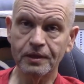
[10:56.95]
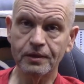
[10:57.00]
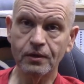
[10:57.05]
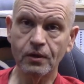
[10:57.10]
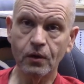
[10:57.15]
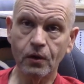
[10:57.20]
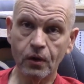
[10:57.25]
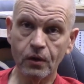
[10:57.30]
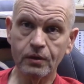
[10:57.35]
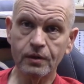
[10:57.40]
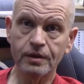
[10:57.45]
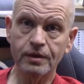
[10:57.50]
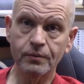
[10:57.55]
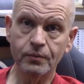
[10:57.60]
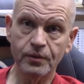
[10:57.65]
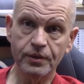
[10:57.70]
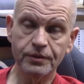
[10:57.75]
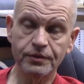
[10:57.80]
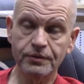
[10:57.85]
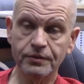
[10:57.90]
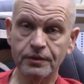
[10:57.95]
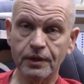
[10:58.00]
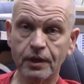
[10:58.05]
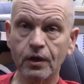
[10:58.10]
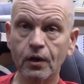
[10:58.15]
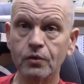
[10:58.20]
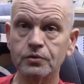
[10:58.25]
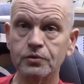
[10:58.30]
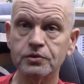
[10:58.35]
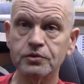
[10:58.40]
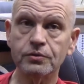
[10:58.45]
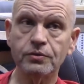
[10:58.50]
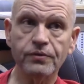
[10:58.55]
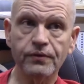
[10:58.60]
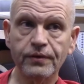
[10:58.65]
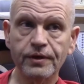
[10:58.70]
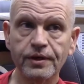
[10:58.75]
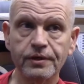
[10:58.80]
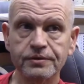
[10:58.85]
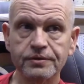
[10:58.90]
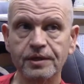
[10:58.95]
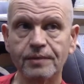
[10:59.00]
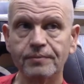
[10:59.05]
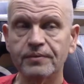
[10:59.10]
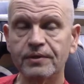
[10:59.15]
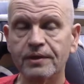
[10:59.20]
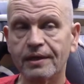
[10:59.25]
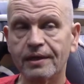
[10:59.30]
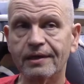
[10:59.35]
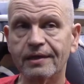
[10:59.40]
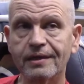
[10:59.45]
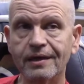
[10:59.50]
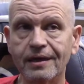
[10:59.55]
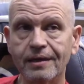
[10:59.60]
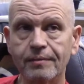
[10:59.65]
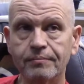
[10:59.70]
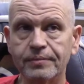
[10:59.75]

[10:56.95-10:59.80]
to call in with a ghost story or something like that.